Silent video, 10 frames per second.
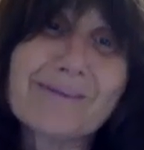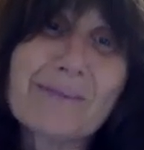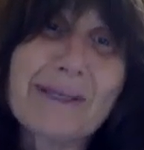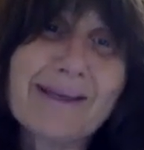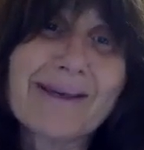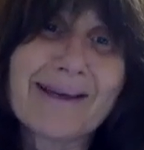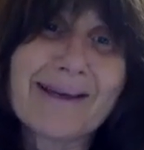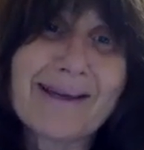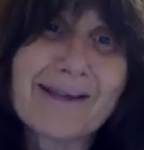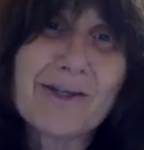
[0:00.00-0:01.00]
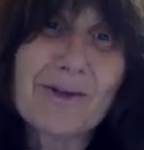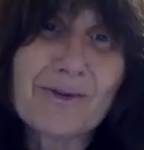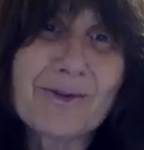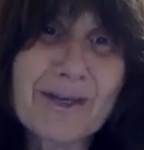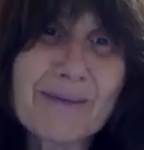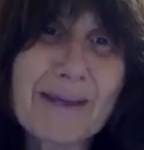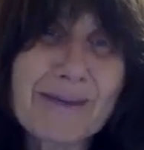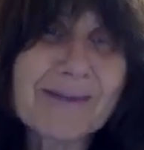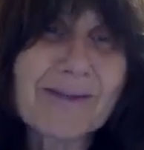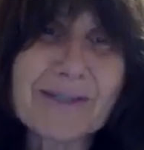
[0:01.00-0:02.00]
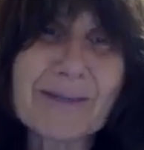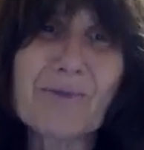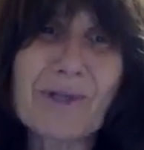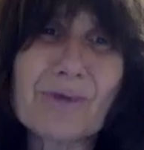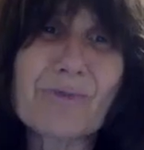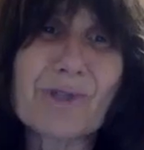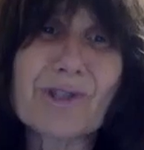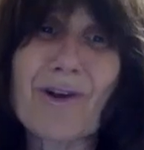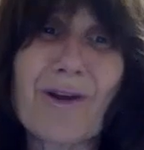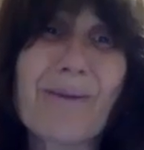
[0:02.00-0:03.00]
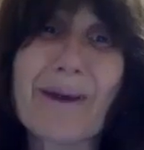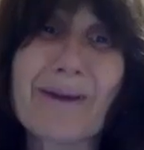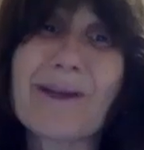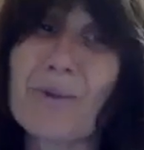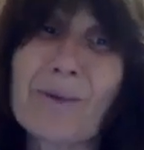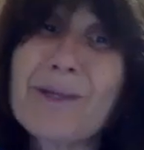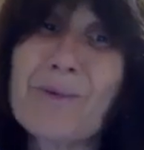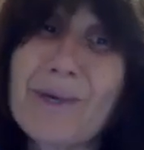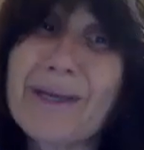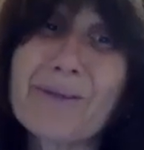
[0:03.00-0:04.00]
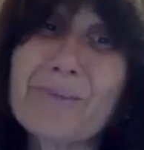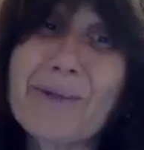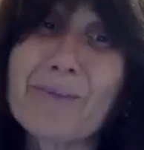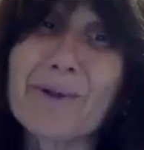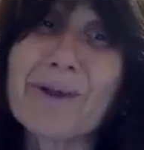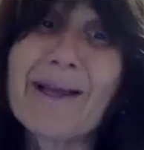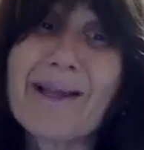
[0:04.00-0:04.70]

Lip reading: be. You think about, like, there's some real Rishaim out there, really wicked people.